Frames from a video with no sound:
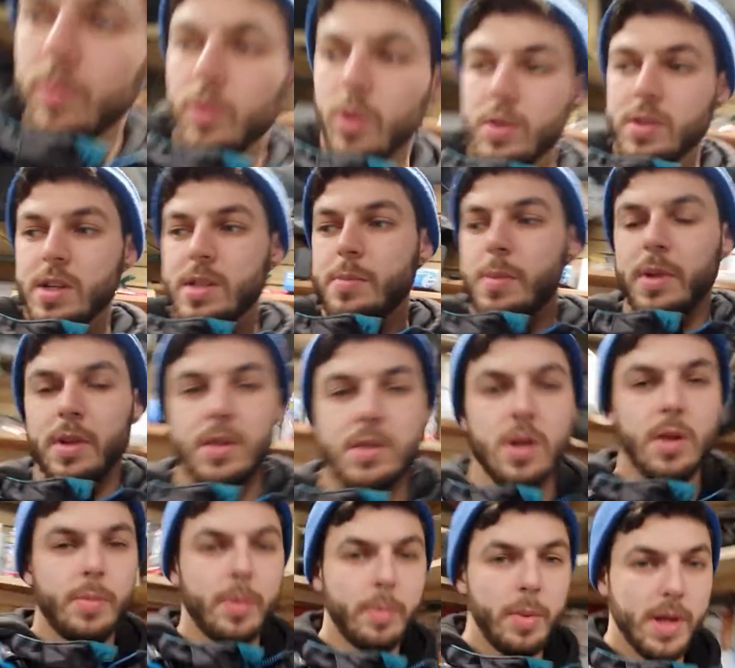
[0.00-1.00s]
Ross has been the
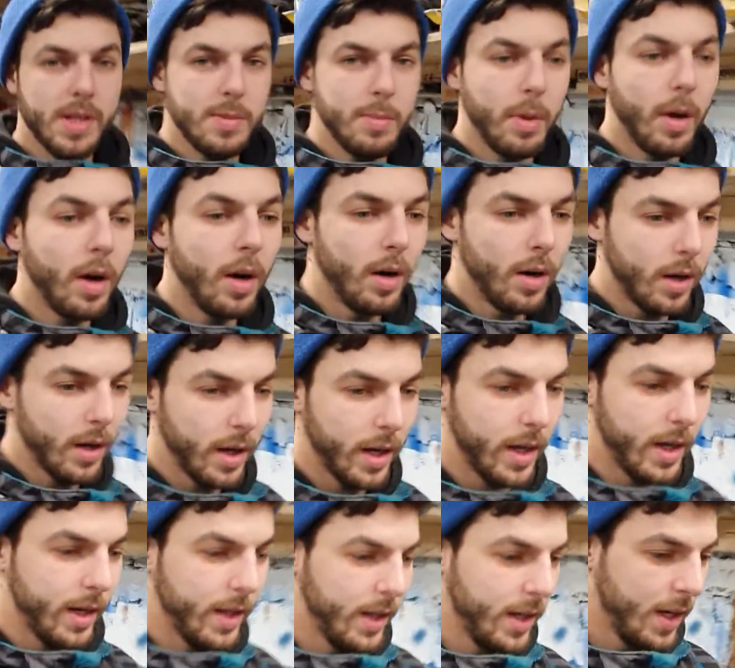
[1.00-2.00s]
super best
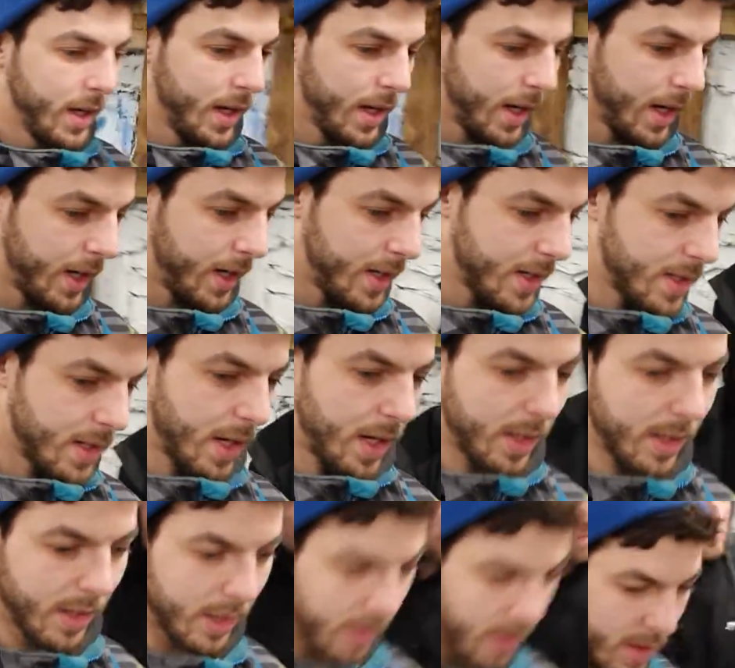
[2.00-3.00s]
boy, and he's
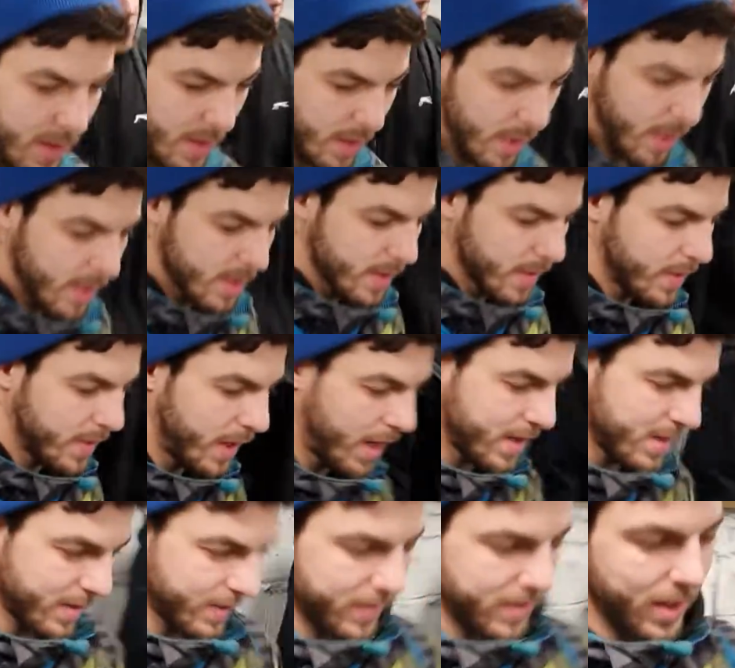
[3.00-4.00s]
done loads and loads of
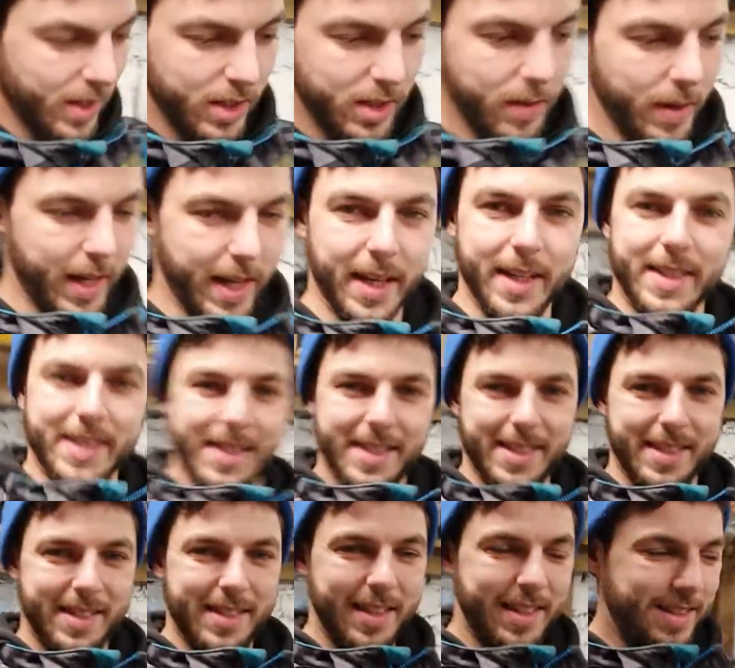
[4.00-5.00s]
loads of
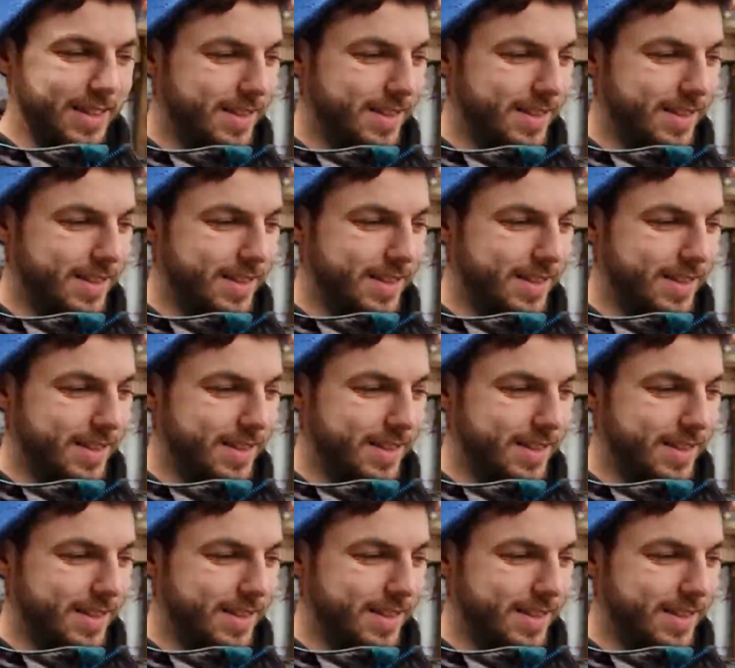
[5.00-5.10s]
doings.